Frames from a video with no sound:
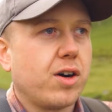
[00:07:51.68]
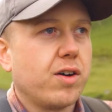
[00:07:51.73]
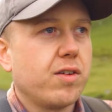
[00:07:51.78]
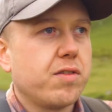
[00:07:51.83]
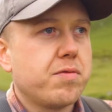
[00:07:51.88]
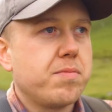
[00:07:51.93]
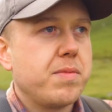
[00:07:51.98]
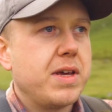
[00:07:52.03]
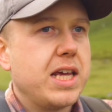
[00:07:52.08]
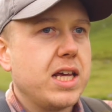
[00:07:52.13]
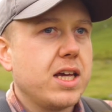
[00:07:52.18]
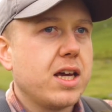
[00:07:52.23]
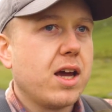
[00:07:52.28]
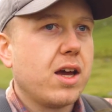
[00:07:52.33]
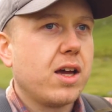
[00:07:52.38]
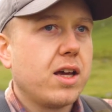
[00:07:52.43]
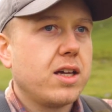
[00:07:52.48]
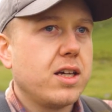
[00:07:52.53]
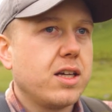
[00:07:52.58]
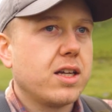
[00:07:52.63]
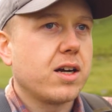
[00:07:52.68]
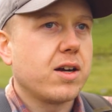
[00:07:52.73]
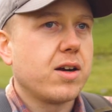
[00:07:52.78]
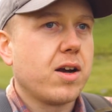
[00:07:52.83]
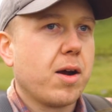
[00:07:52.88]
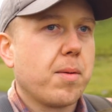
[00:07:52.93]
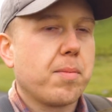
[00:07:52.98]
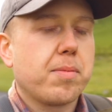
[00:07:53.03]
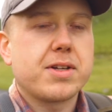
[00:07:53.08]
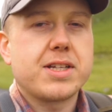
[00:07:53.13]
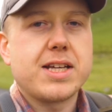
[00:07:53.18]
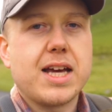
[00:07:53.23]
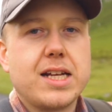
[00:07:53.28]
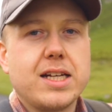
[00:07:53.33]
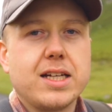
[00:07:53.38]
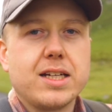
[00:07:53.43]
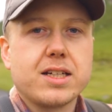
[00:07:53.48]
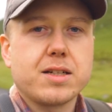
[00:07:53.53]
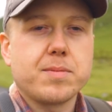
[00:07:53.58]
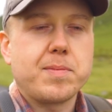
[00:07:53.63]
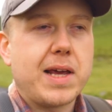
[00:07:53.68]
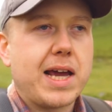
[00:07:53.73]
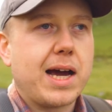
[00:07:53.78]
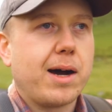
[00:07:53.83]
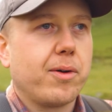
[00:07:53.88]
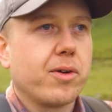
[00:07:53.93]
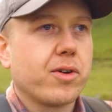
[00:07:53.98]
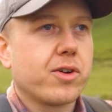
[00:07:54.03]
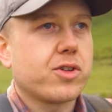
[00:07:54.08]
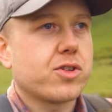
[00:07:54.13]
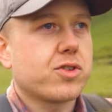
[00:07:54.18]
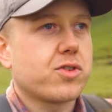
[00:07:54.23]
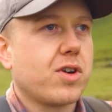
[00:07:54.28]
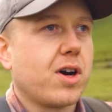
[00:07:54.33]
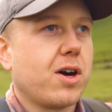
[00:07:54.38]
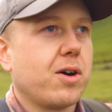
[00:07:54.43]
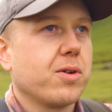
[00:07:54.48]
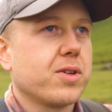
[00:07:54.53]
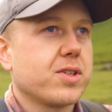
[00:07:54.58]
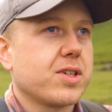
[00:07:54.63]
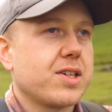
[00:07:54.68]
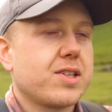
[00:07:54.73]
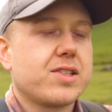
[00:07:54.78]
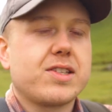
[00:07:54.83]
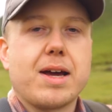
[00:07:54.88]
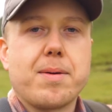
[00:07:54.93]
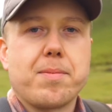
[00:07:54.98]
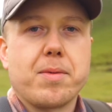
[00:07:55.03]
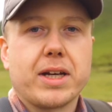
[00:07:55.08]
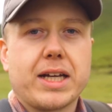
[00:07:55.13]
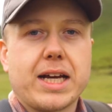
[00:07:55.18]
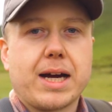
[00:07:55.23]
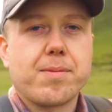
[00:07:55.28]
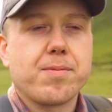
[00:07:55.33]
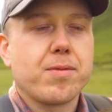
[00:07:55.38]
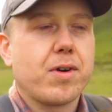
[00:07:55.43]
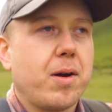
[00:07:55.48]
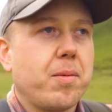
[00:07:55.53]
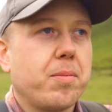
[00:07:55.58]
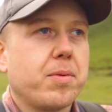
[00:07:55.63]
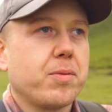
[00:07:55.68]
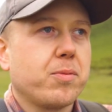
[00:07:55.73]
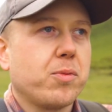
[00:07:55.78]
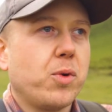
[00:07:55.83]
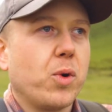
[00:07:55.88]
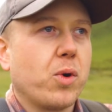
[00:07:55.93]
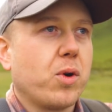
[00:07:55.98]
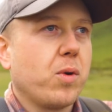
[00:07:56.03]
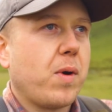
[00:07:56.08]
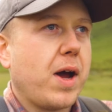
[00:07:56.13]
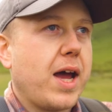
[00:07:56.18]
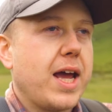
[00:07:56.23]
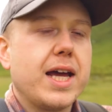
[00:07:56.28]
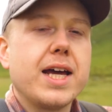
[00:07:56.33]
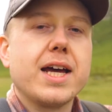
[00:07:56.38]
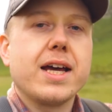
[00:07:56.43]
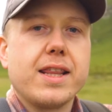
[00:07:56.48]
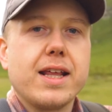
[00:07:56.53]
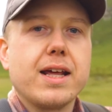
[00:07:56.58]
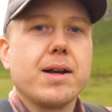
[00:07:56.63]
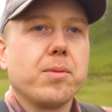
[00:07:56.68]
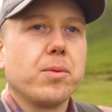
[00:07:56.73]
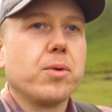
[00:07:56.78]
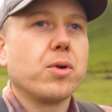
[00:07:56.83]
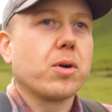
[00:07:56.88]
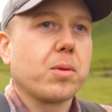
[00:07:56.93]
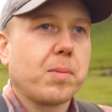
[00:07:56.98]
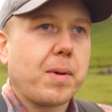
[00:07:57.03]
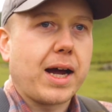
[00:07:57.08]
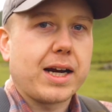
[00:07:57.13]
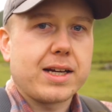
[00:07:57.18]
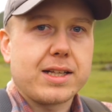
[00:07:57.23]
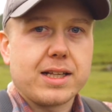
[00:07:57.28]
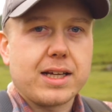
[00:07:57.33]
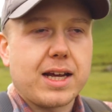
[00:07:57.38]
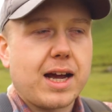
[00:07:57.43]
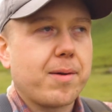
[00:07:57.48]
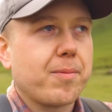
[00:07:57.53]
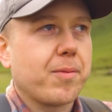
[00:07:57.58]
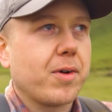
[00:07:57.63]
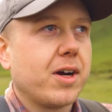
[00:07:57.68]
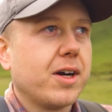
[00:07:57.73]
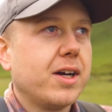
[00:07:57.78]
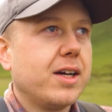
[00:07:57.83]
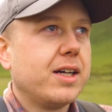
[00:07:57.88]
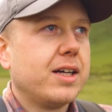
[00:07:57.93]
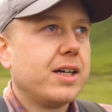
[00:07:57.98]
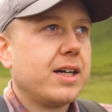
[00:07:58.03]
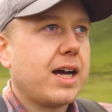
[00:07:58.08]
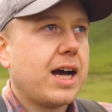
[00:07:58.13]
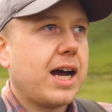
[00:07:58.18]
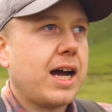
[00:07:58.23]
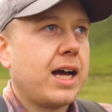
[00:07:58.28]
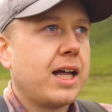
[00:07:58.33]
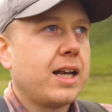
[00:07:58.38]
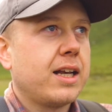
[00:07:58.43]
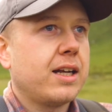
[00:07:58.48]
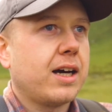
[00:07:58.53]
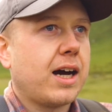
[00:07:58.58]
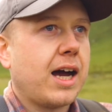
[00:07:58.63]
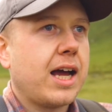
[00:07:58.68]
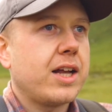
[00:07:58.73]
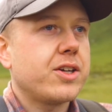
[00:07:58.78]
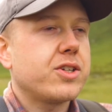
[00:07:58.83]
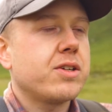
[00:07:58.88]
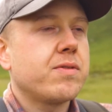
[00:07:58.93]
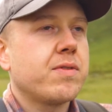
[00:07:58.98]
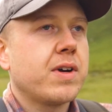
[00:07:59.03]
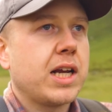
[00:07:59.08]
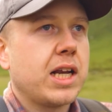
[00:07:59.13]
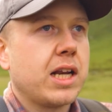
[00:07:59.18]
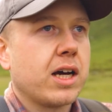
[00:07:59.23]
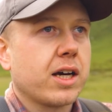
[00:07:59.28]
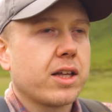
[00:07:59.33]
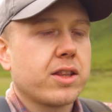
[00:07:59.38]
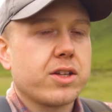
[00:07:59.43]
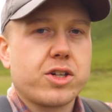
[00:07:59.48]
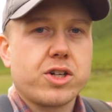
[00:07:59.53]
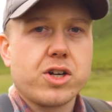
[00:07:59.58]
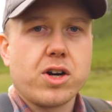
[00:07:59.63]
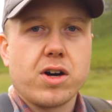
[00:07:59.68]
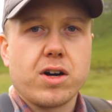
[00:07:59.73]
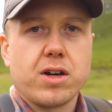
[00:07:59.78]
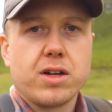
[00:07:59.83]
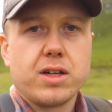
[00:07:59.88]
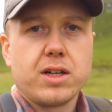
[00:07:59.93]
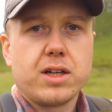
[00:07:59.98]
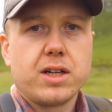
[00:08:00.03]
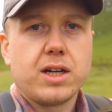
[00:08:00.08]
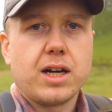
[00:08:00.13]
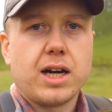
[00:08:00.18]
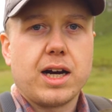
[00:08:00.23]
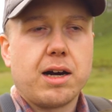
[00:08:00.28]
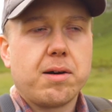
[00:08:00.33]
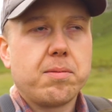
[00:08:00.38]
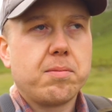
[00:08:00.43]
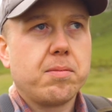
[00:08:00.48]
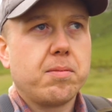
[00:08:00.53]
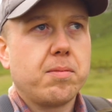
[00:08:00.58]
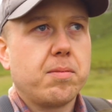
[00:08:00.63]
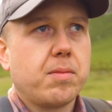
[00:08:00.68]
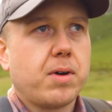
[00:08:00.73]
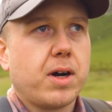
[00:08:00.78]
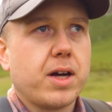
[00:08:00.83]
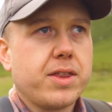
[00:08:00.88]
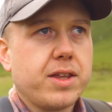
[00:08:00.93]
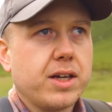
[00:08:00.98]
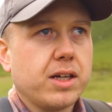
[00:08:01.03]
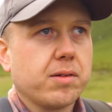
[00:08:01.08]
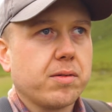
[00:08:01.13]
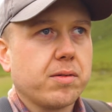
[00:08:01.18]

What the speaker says: of me, you know, pretending to be out on a stroll as I set my camera up, walk away, and then walk back to the camera. And I actually really like the shot. I think I'm